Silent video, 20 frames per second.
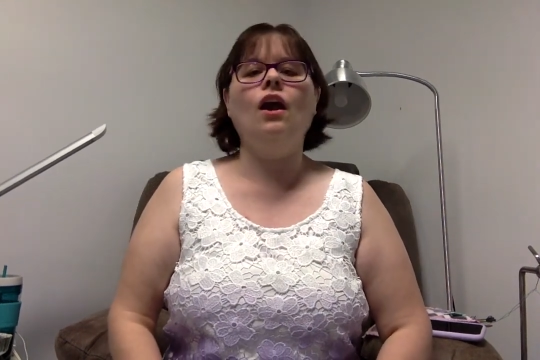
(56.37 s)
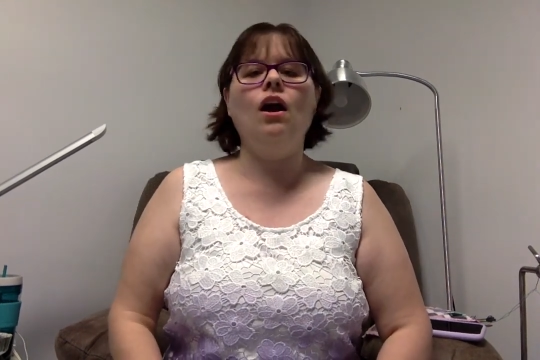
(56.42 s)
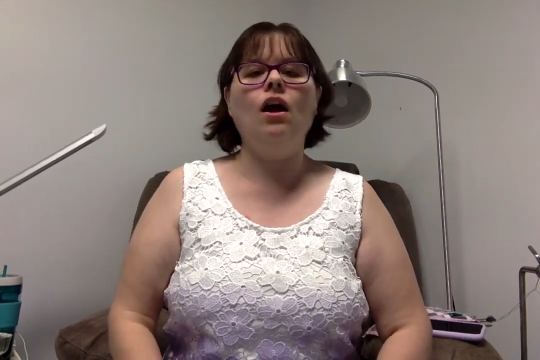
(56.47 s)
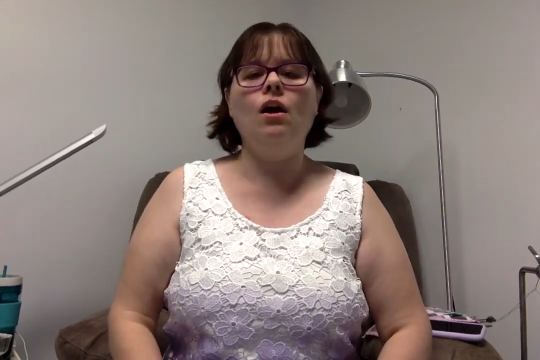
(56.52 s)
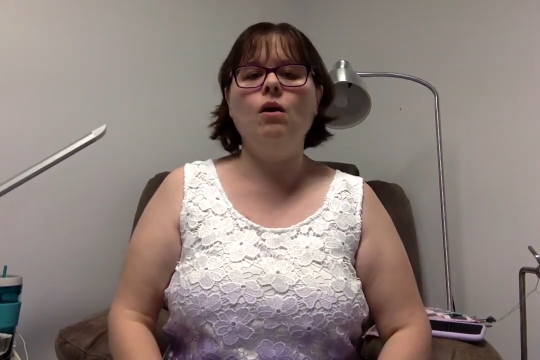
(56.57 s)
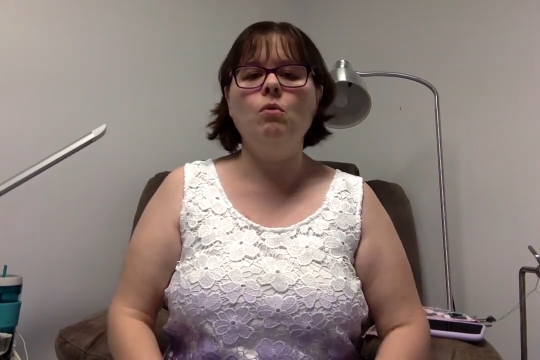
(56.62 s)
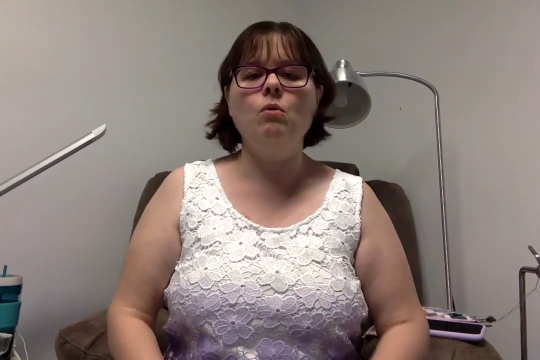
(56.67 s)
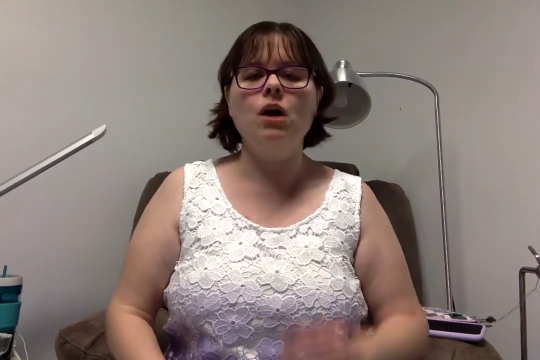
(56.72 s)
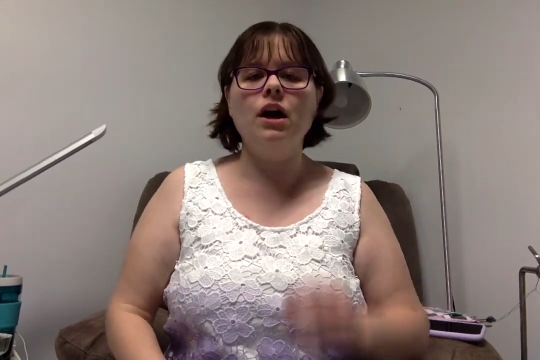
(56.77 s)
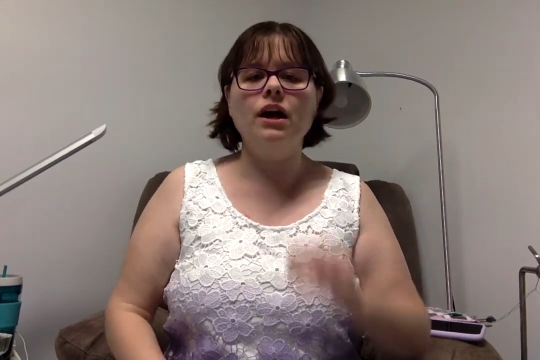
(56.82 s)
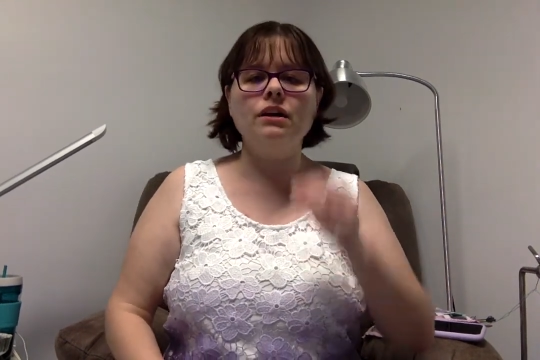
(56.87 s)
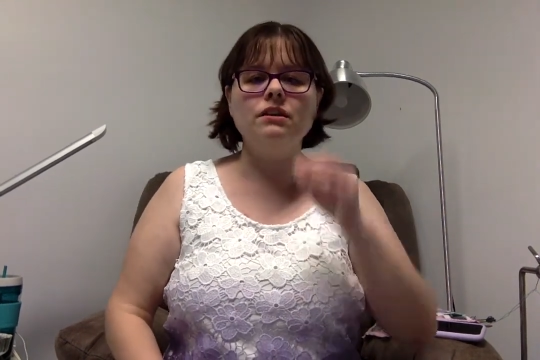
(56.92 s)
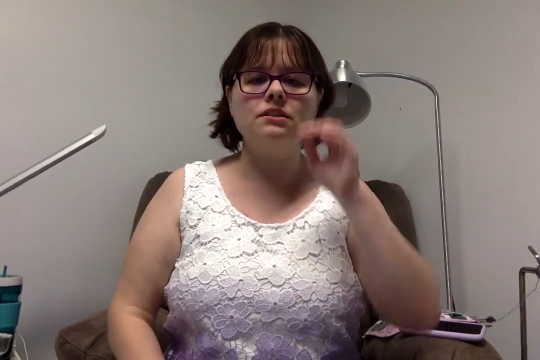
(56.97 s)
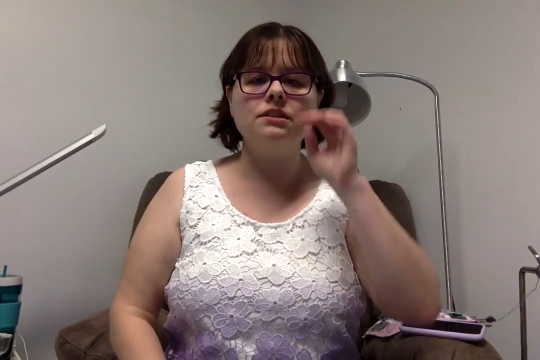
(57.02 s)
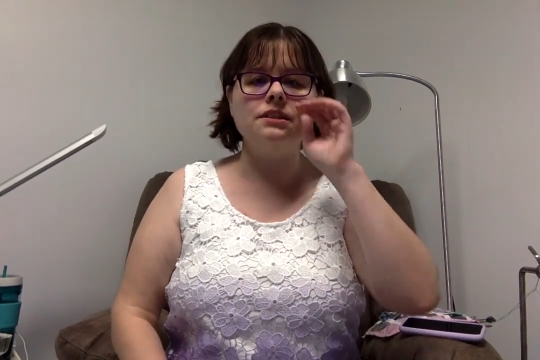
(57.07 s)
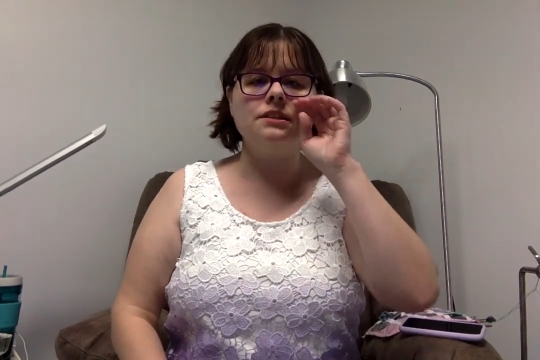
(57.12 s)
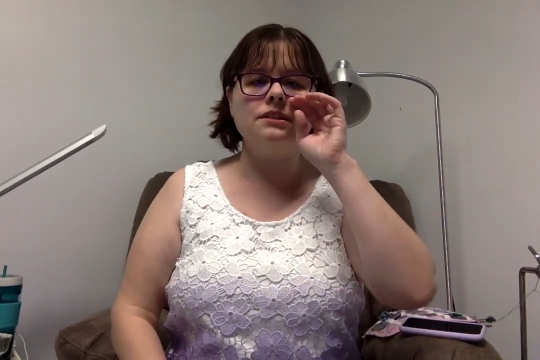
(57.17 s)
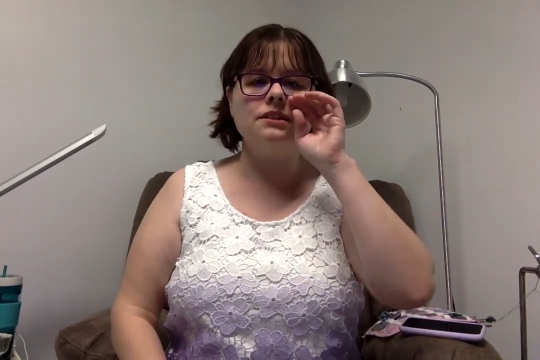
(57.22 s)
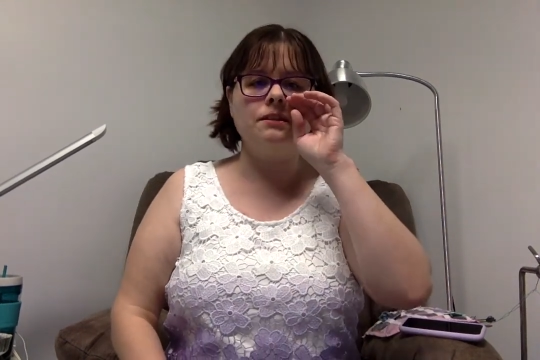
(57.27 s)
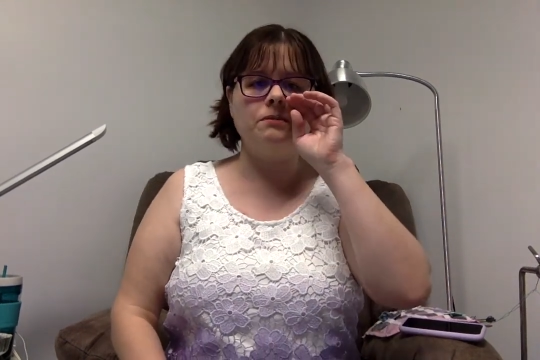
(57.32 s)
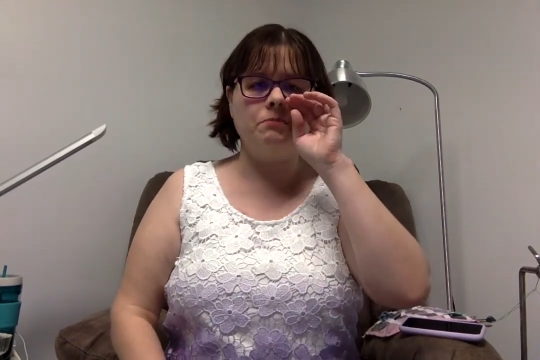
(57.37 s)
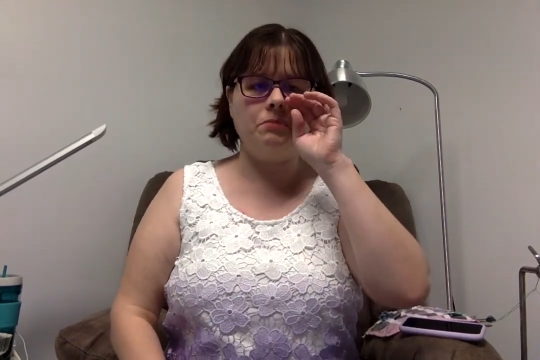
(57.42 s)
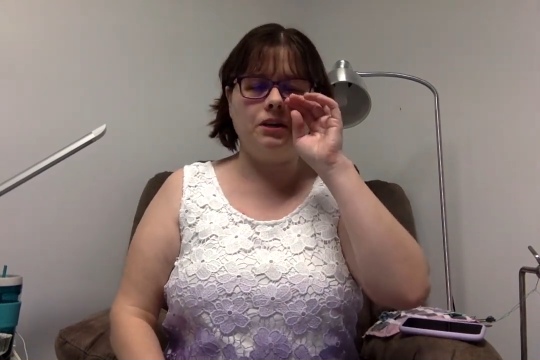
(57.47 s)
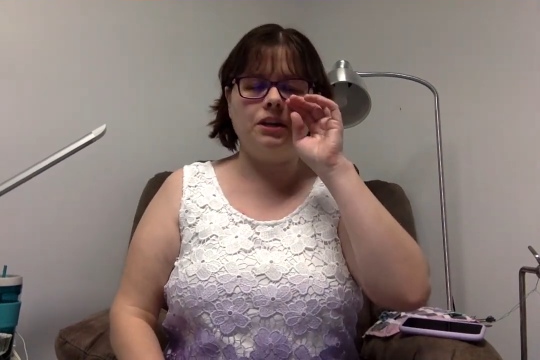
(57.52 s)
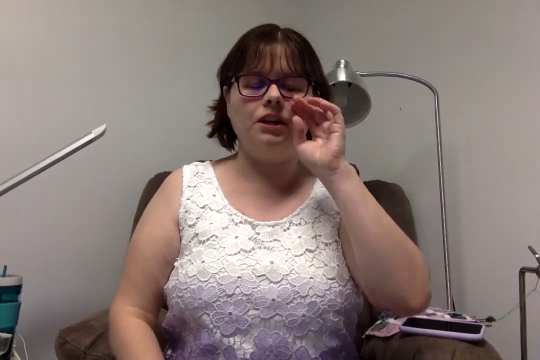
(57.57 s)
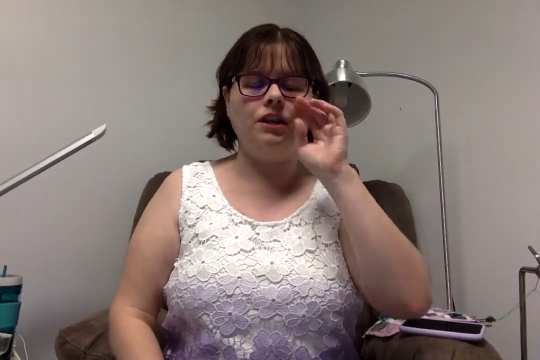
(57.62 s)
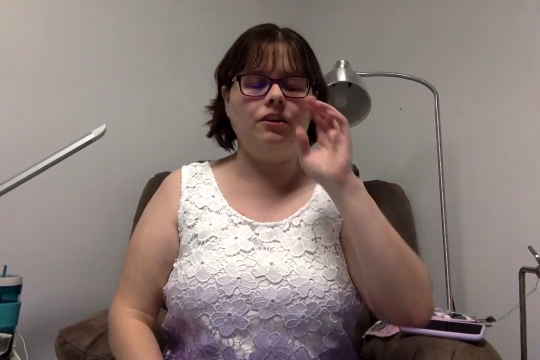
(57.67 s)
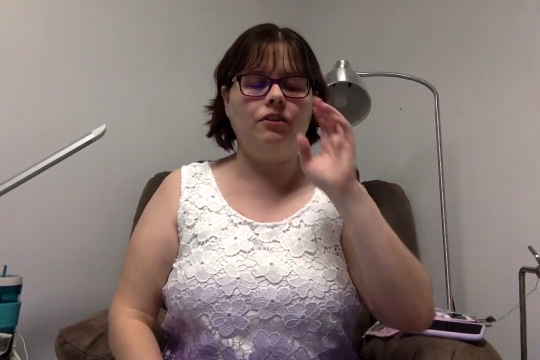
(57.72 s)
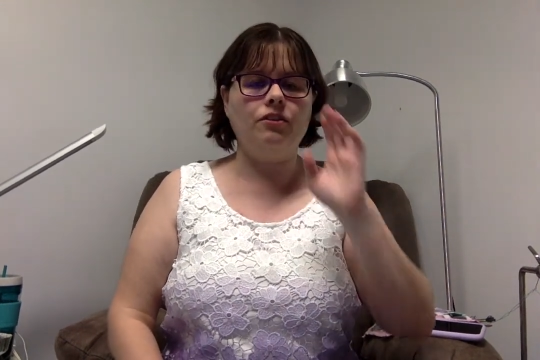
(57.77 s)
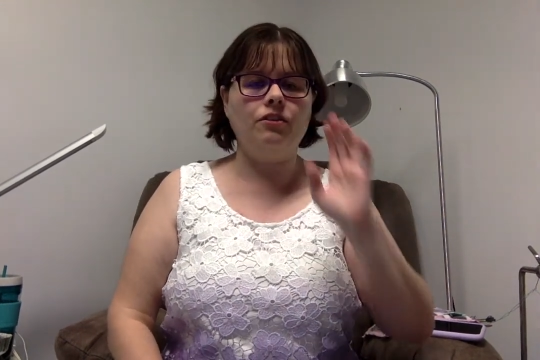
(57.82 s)
a while since I've
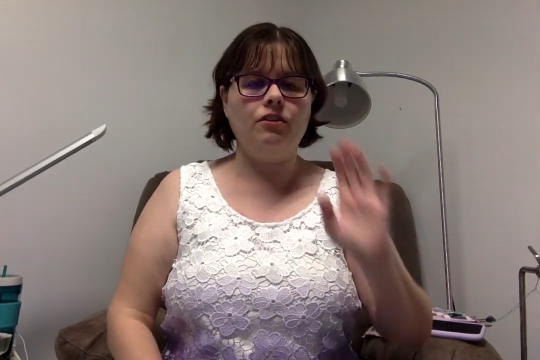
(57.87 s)
been here